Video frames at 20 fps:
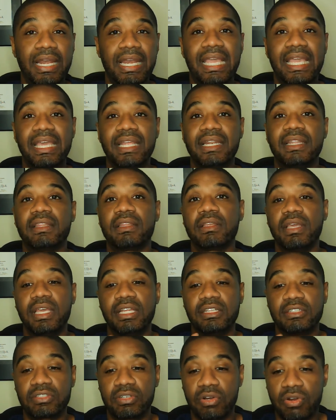That can
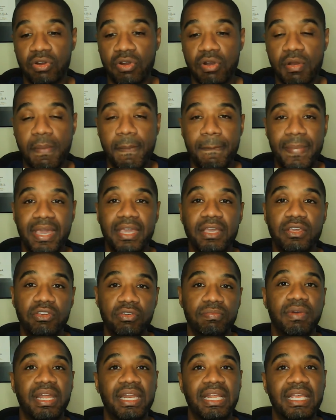in turn make you
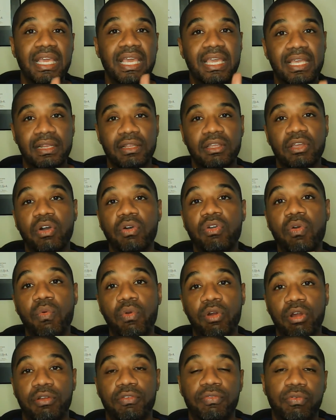money. It can go to
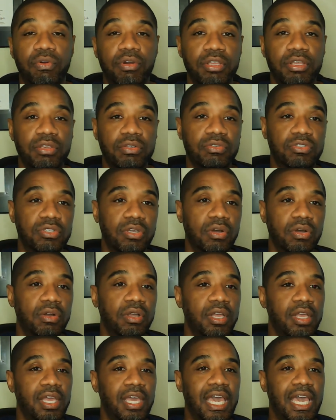work for you. So
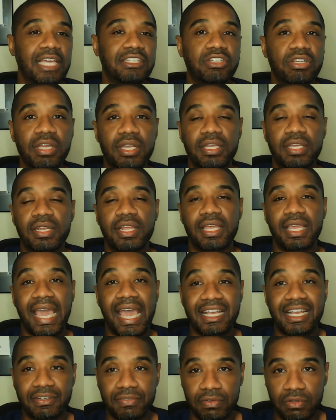as you look at the
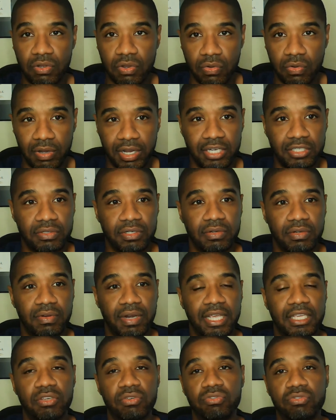cash flow quadrant,
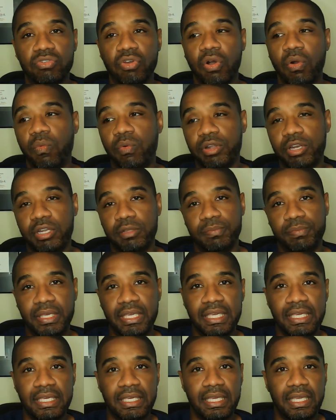right, you don't want to
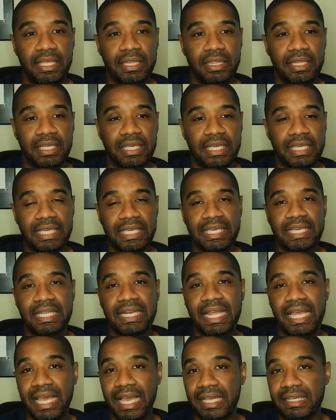be in the E
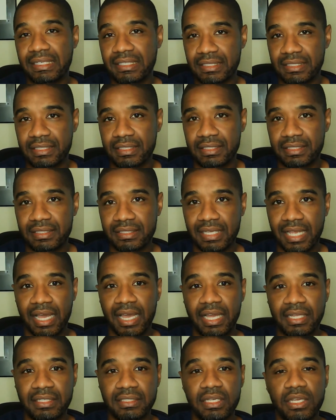and S
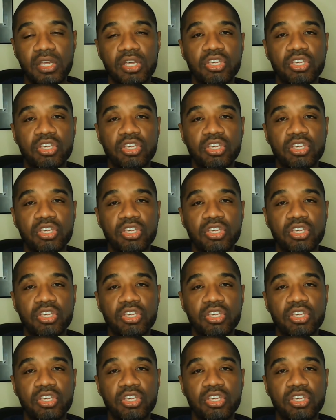sides.